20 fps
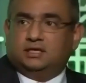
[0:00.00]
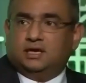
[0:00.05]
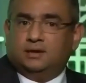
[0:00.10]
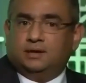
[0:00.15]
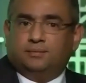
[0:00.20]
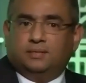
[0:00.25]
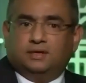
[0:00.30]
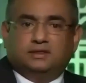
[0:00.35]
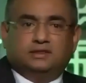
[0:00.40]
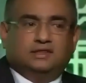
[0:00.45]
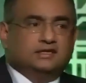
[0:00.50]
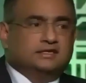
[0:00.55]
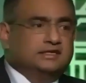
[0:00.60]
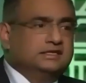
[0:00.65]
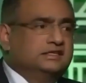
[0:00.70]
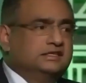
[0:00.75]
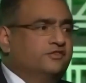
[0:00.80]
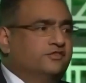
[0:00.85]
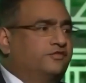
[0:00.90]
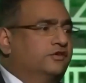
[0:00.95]
But this is
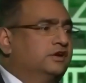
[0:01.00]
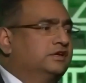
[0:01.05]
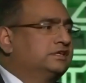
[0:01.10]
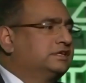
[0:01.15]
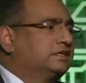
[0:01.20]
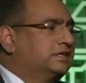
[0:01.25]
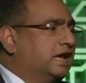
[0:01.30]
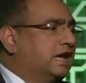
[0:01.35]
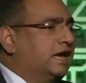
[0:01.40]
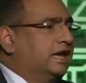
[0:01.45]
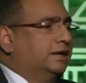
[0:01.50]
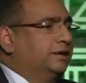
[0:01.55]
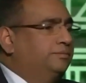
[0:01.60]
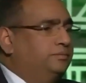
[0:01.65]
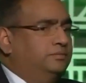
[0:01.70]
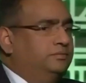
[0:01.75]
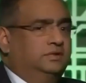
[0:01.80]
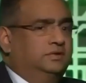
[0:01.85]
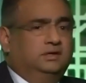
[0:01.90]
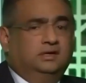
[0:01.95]
the first
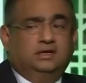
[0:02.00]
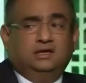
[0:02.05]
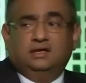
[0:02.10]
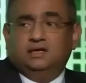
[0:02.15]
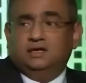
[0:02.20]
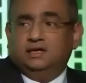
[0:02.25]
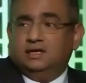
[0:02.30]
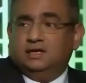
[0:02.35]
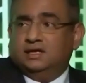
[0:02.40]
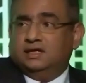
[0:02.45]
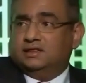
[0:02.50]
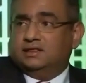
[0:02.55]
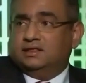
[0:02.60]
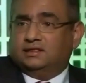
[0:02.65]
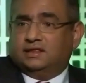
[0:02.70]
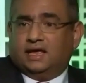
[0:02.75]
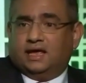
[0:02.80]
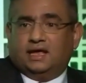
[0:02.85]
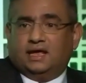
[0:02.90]
time that